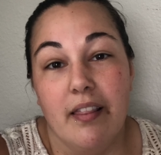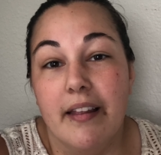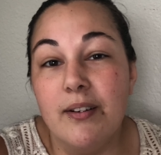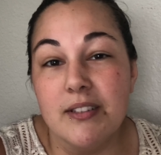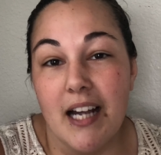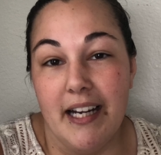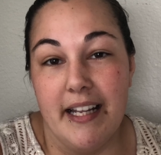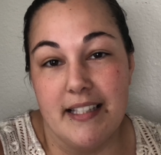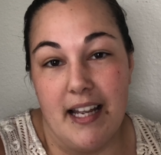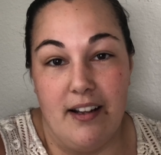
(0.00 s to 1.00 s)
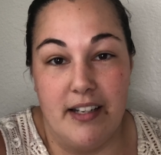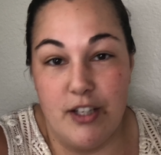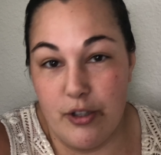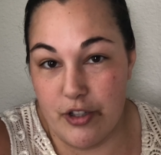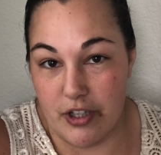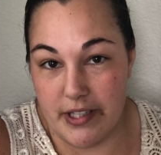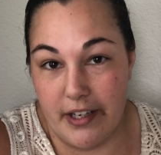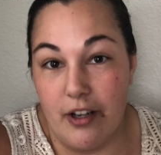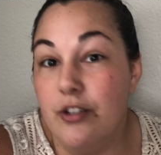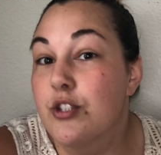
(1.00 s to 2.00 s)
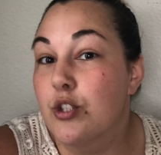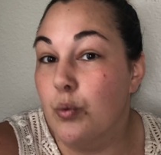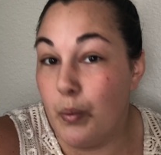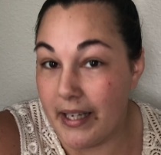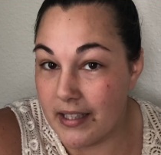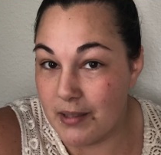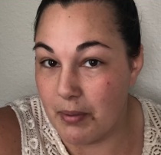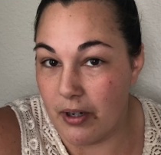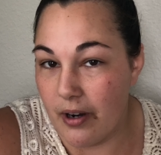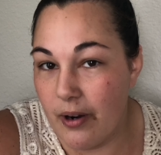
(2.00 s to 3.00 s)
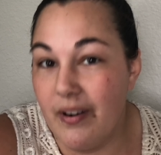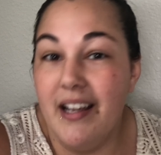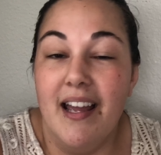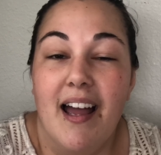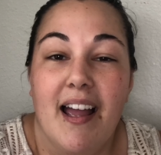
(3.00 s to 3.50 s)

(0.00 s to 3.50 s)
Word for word: a little tiny town in New Jersey called Swedesboro.